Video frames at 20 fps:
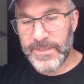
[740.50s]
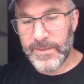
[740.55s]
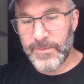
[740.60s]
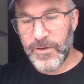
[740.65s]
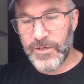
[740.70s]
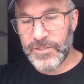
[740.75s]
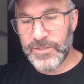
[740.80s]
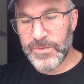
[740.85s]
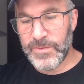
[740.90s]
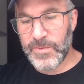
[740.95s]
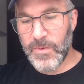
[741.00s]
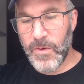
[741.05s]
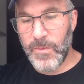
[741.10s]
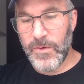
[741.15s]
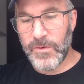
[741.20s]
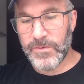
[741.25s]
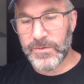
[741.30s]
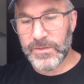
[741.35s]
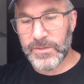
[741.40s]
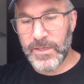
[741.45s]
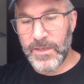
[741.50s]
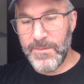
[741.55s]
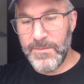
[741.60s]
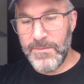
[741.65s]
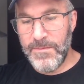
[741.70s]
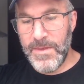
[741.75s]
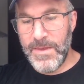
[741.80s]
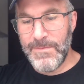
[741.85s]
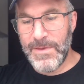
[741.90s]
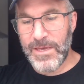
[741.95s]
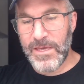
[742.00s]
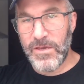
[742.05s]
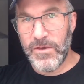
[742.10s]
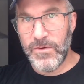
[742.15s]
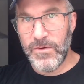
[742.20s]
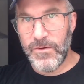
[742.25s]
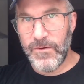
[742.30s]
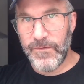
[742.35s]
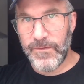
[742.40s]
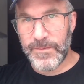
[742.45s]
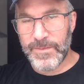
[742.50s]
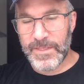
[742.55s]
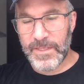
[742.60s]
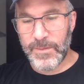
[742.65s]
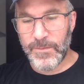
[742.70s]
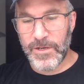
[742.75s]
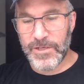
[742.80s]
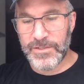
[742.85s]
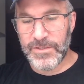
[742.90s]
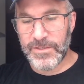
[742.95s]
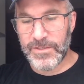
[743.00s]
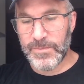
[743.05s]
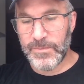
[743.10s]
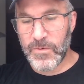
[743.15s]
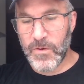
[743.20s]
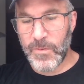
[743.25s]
Celebrations promos. Mimikyu from Celebrations